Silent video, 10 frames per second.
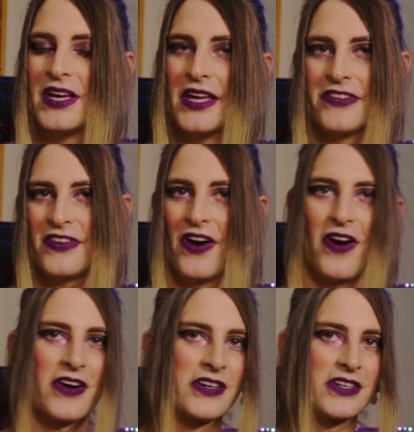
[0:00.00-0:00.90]
It's
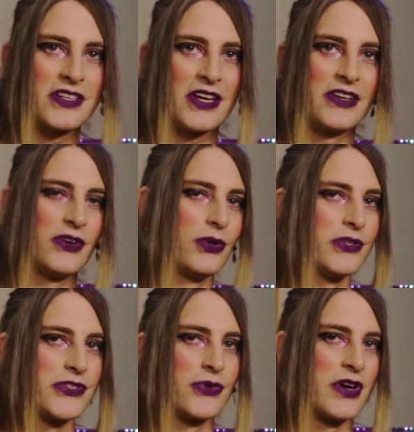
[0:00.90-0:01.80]
harder to tell a whole
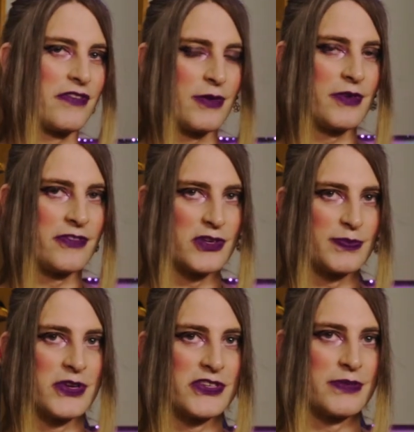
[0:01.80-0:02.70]
story from a
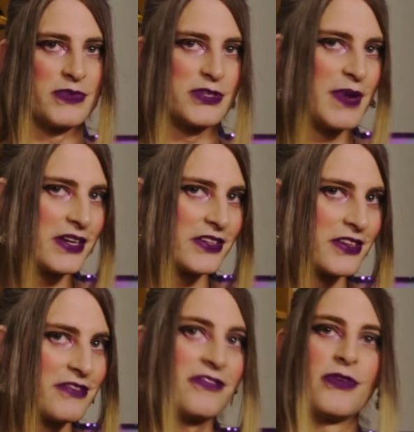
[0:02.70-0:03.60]
first-person
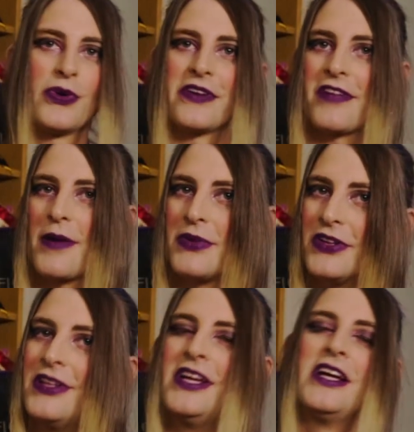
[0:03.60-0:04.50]
perspective, for
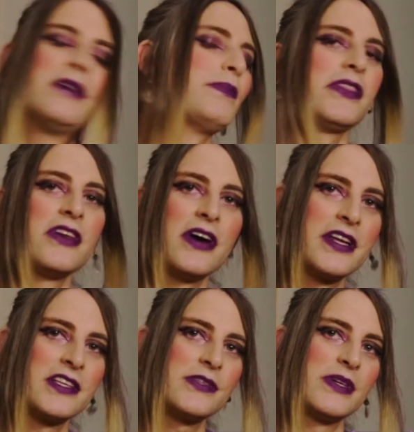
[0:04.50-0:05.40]
example, but the
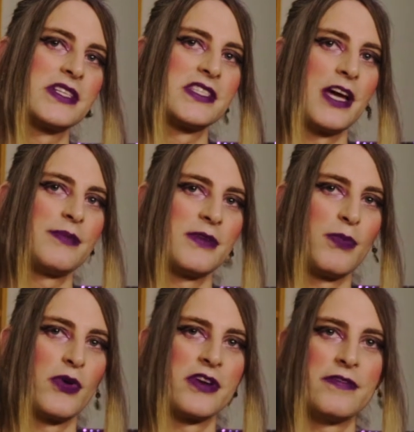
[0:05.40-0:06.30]
audience will accept a
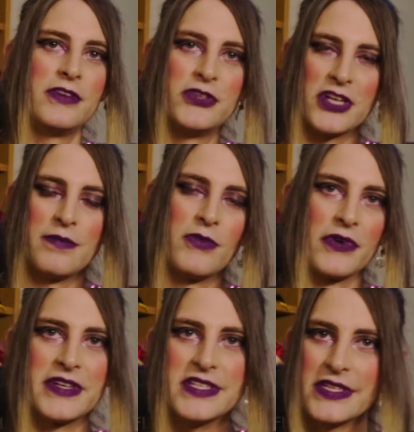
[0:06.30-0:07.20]
point of view jump
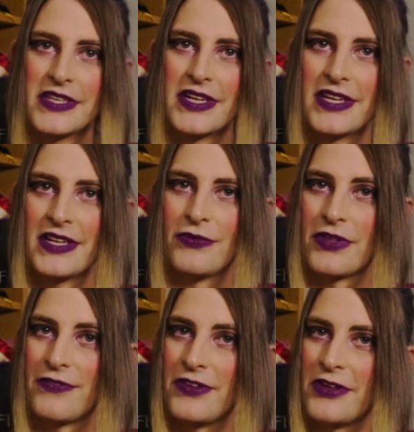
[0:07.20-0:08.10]
more easily
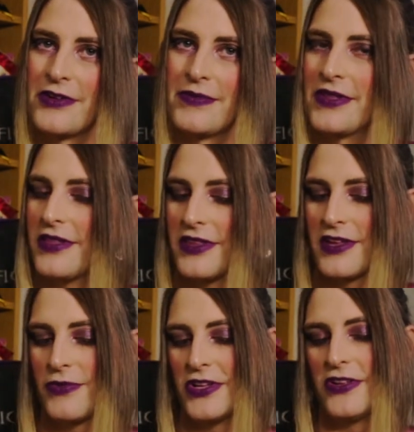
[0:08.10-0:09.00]
with film than they
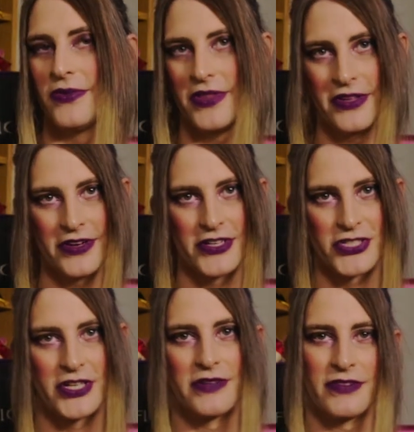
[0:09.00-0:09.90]
will with
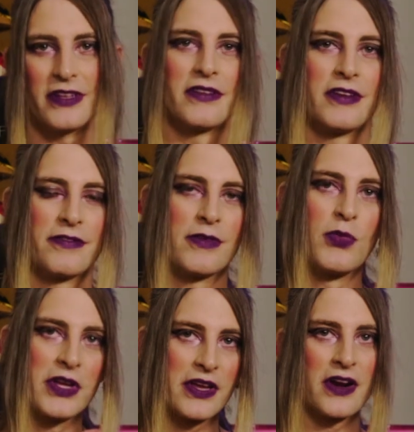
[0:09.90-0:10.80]
literature, like from
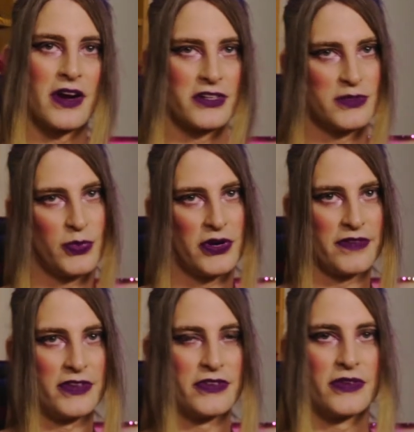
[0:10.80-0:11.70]
one character's point
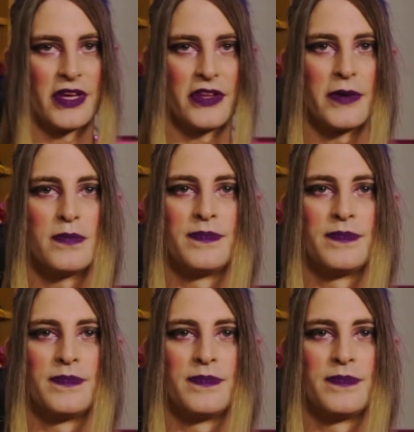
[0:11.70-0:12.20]
of view to another.